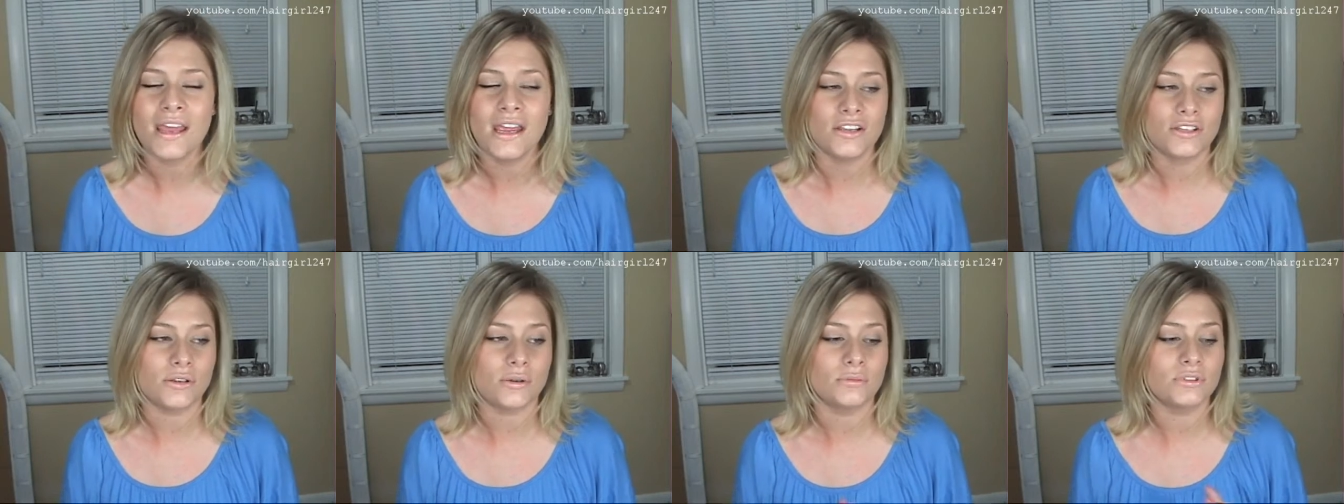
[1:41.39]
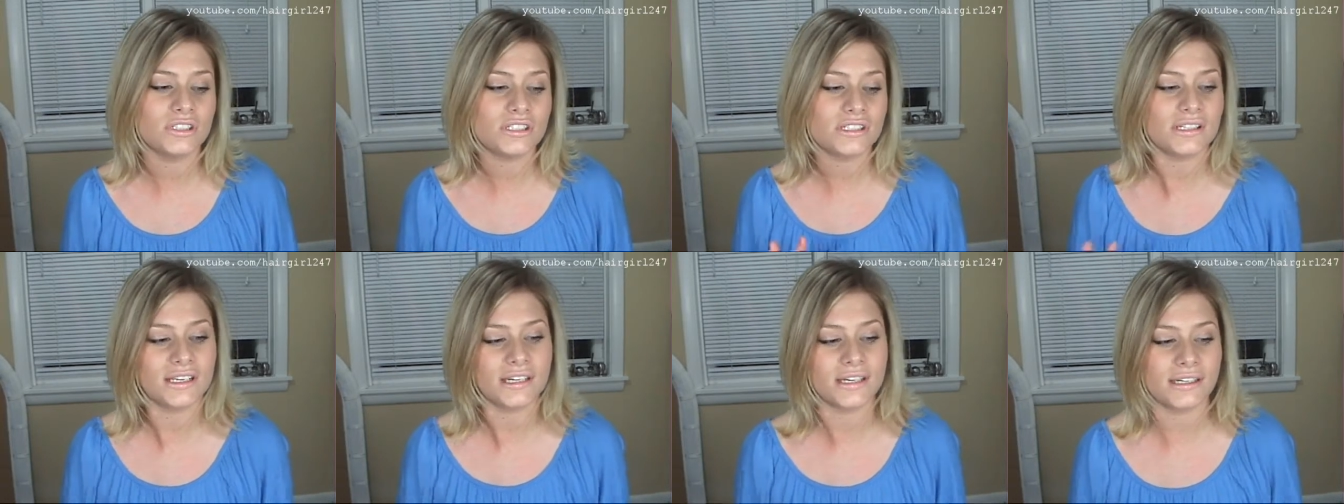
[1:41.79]
So I'm
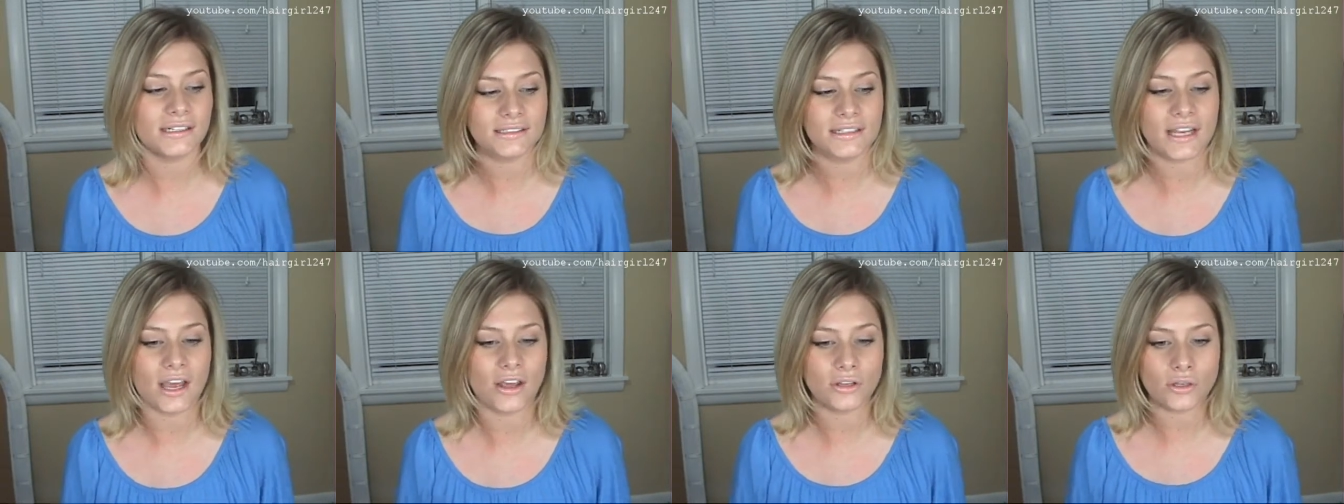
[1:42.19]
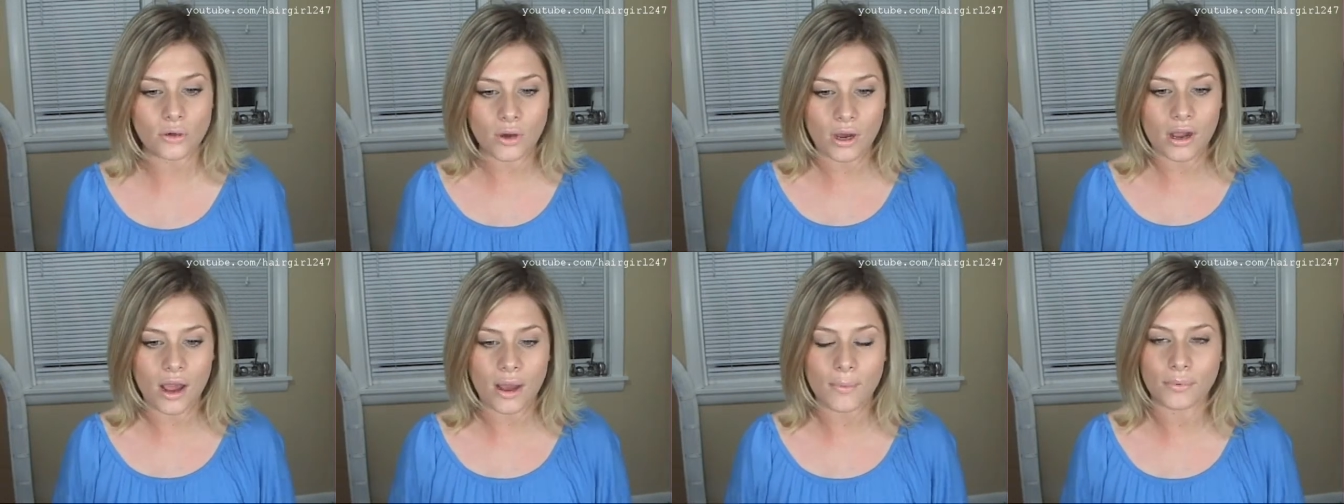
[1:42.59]
just gonna tell you
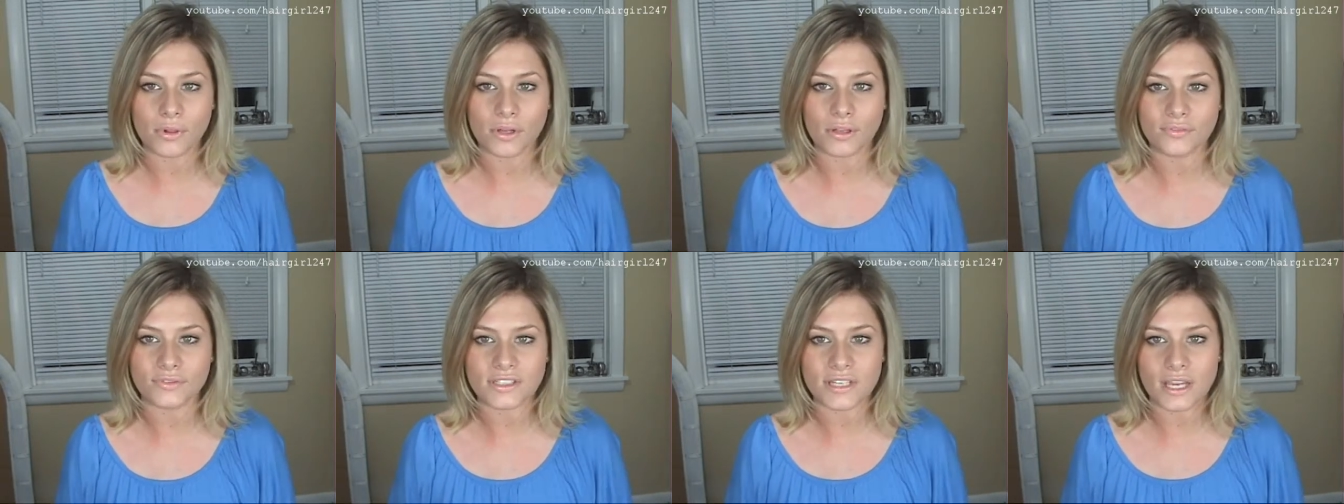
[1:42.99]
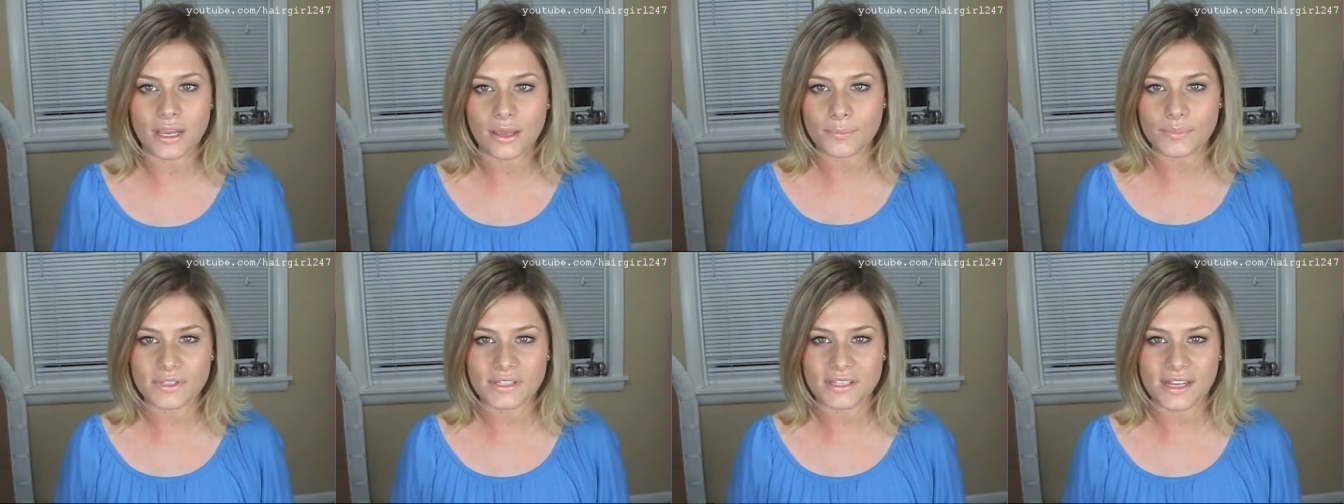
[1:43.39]
a couple of
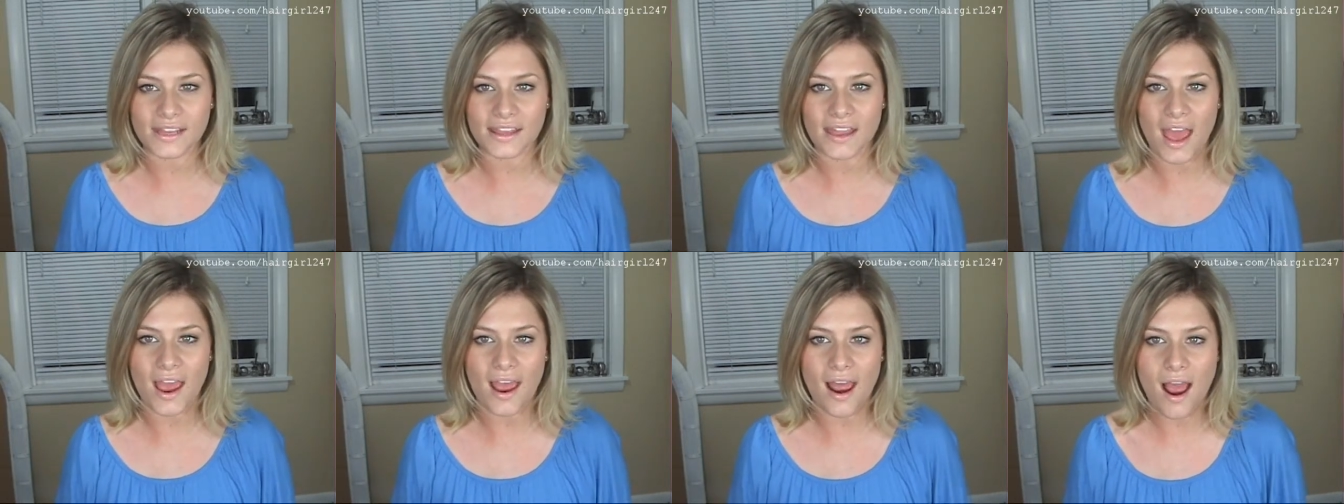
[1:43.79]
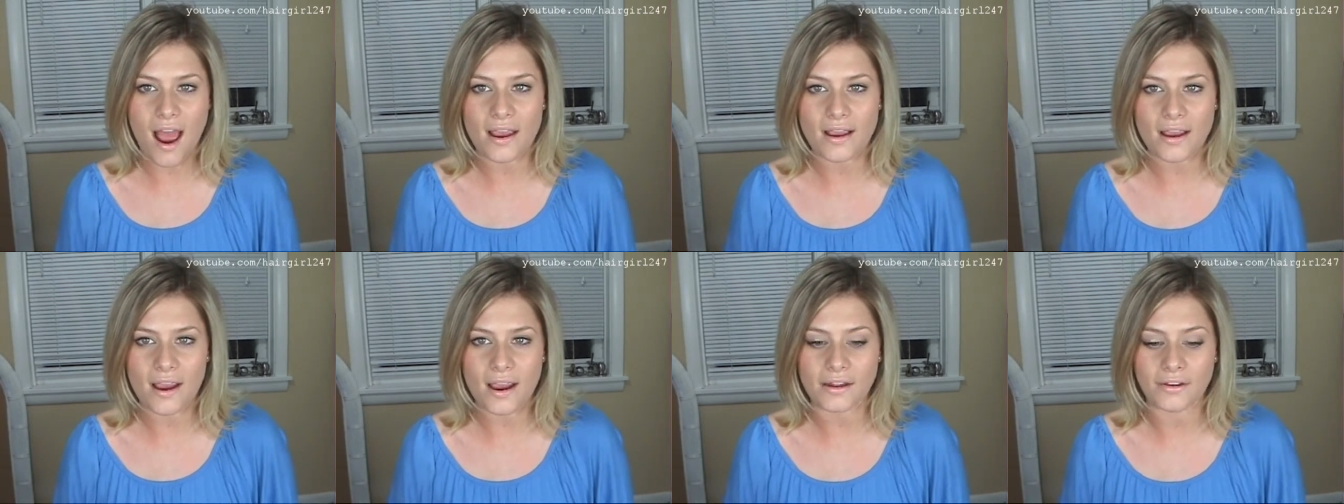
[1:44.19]
tips that
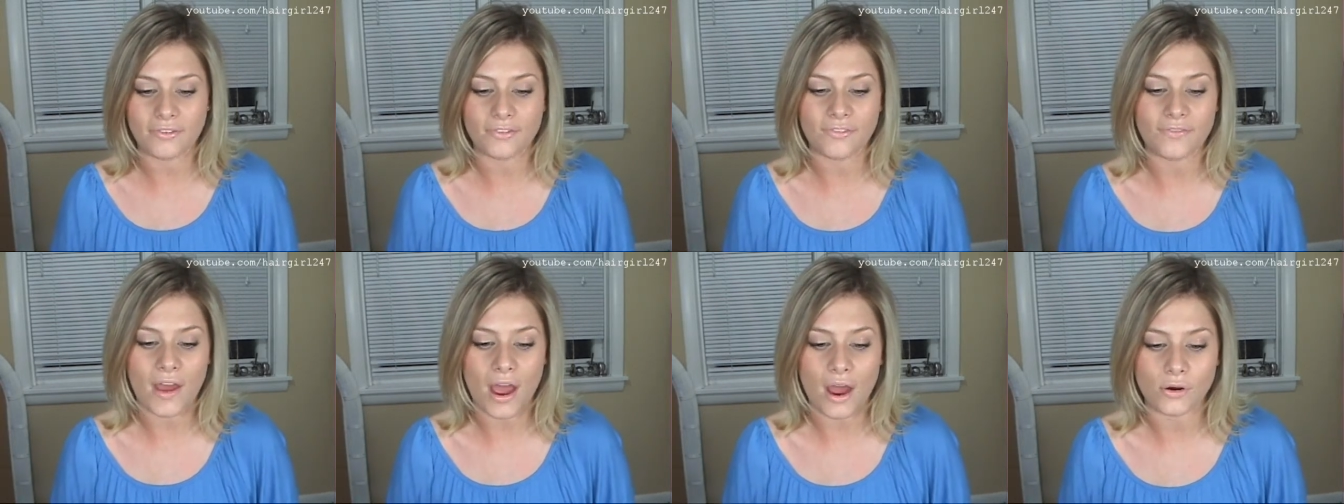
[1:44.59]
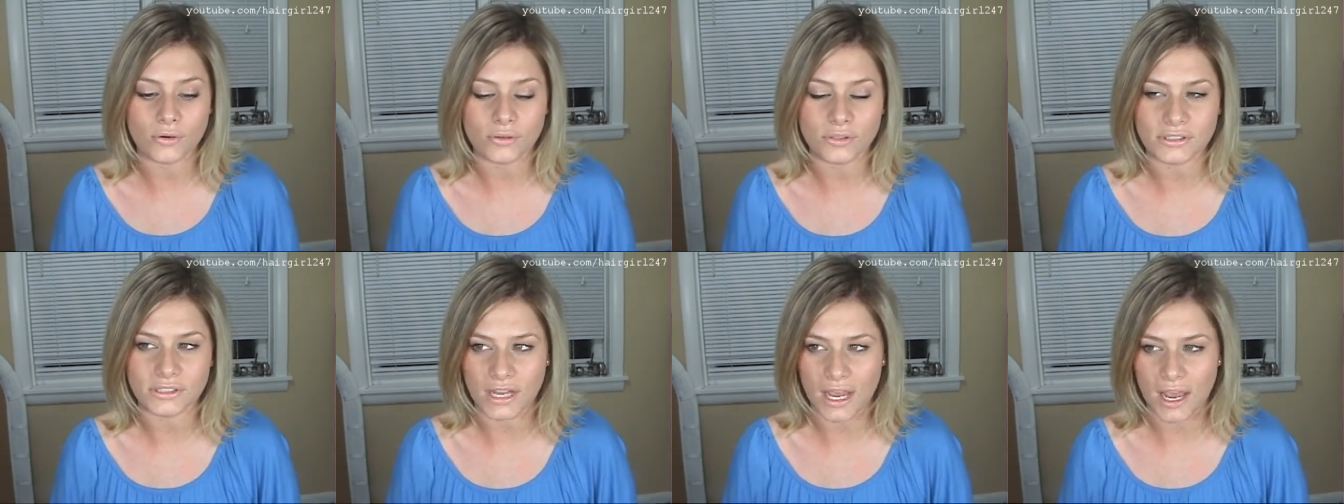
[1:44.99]
I kind of
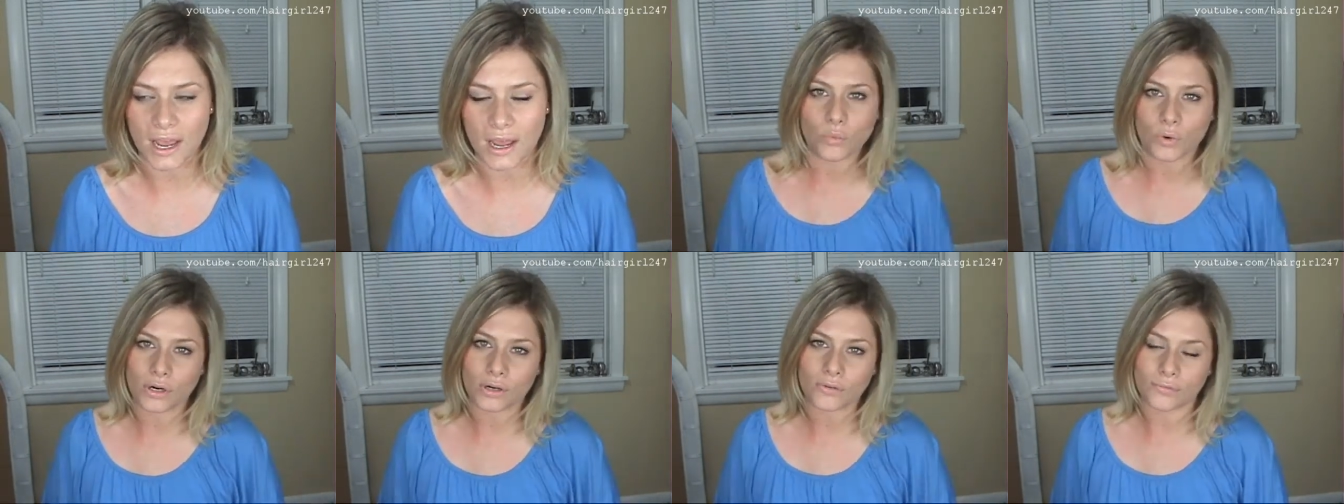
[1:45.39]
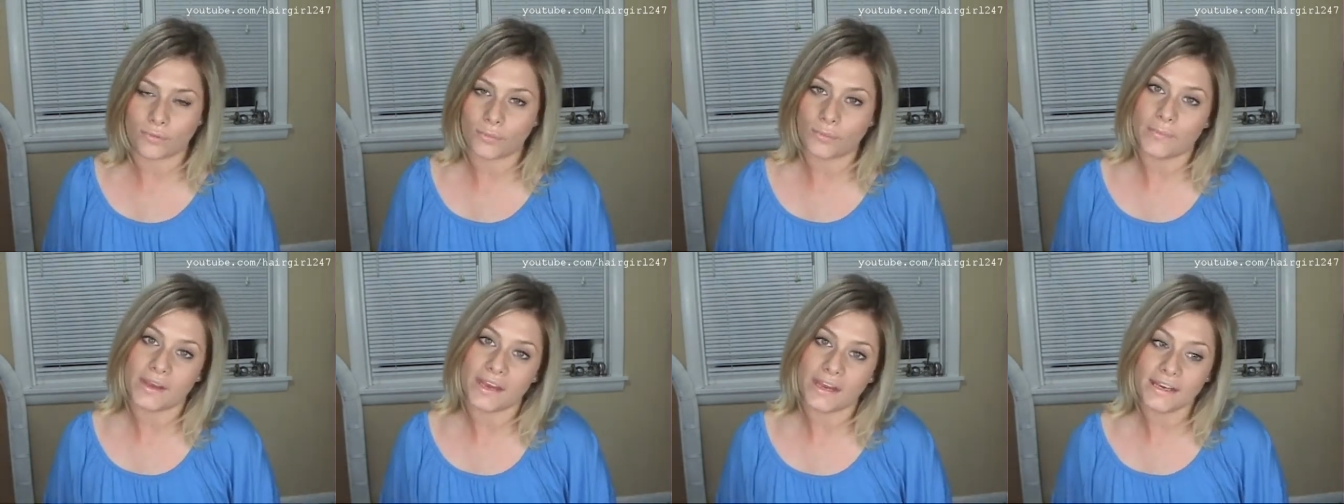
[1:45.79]
found work for
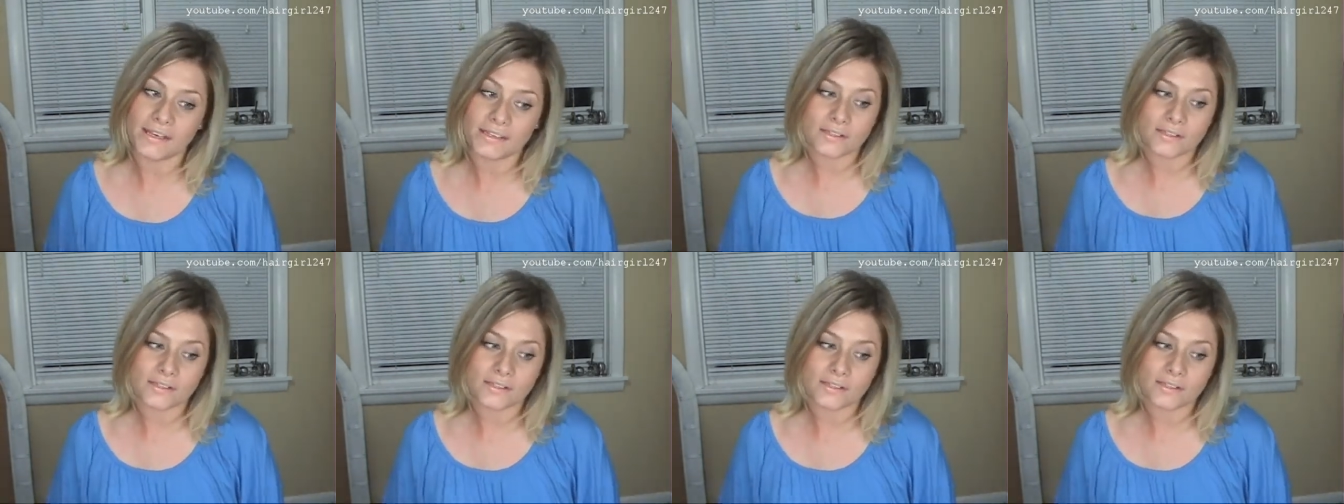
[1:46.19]
me,